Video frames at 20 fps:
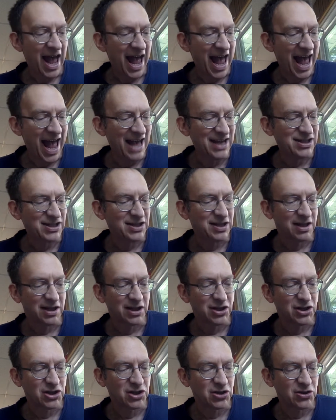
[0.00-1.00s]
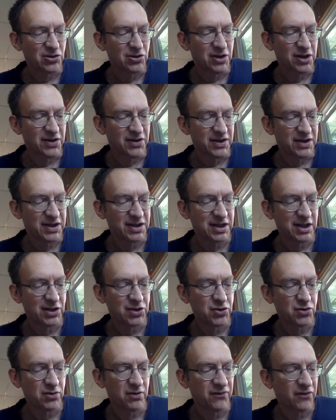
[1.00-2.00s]
Aslan stood in the
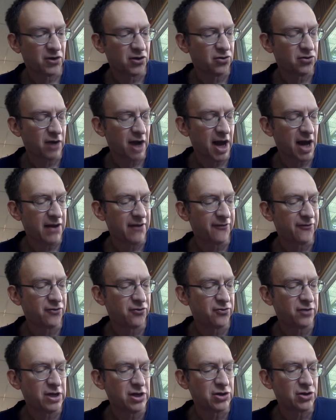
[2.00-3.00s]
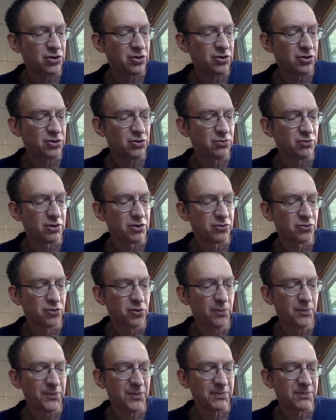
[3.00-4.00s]
center of a crowd of creatures who had
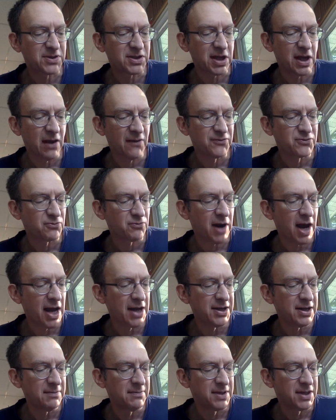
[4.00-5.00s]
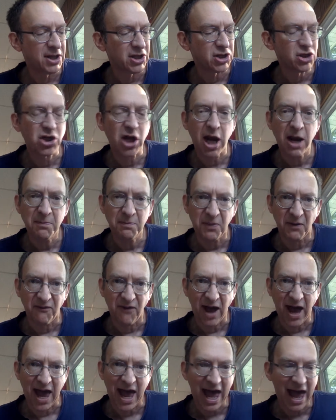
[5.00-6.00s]
grouped themselves round him in the shape of
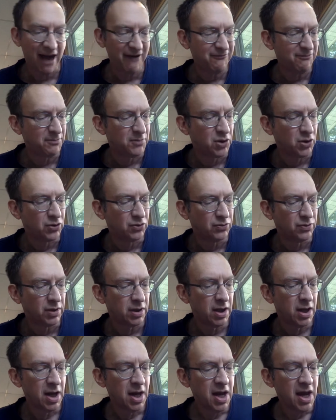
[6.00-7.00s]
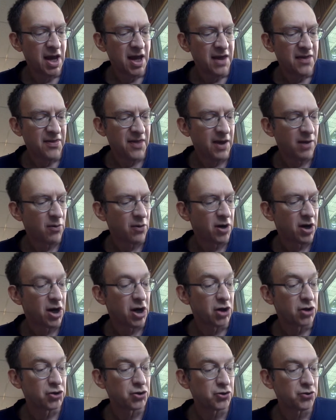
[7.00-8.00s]
a half moon. They were
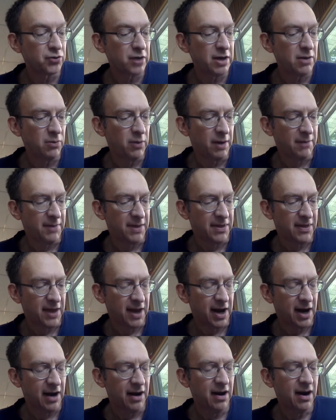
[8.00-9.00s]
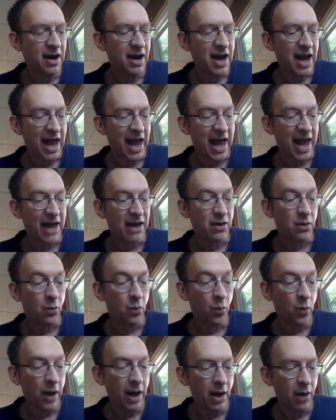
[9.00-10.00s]
tree women there, and
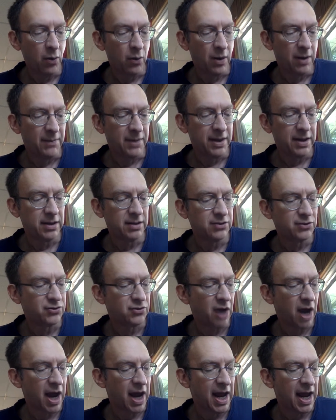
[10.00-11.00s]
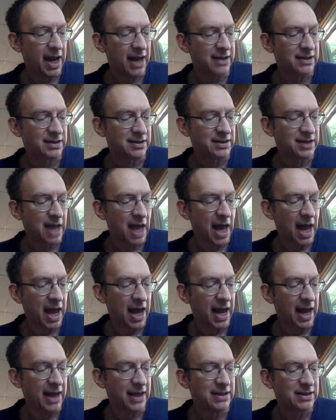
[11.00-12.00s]
well women, dryads and
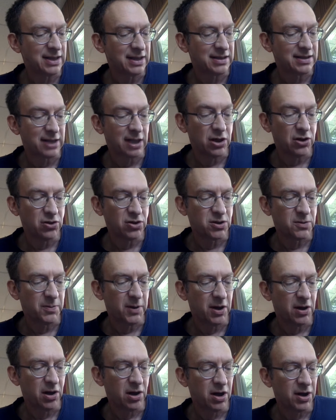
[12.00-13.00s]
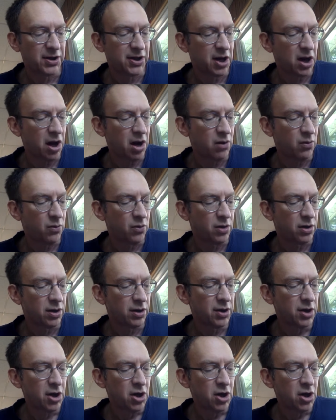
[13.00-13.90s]
naiads, as they used to be called in our world,